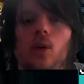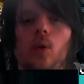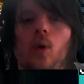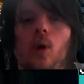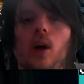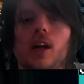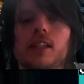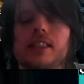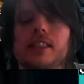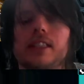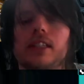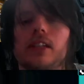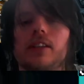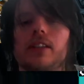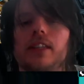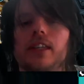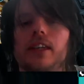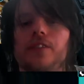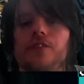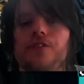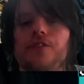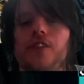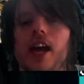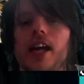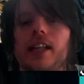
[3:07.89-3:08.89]
Also,
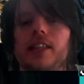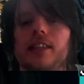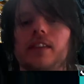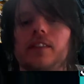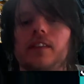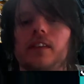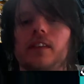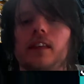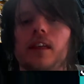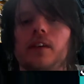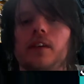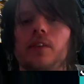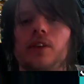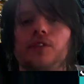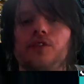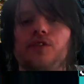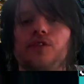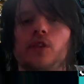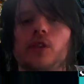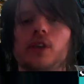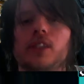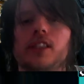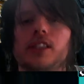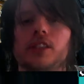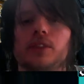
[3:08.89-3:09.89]
the effect of the level
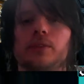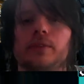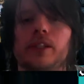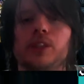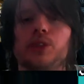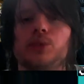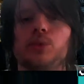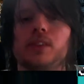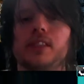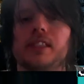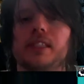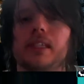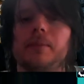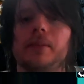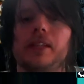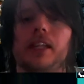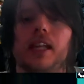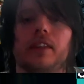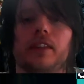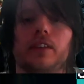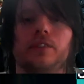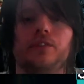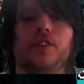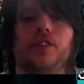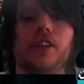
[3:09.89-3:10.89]
4s to ritual summon
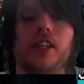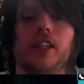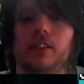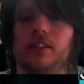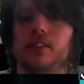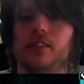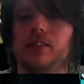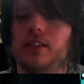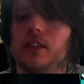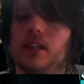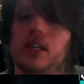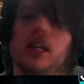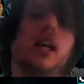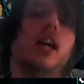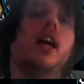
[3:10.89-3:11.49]
on the field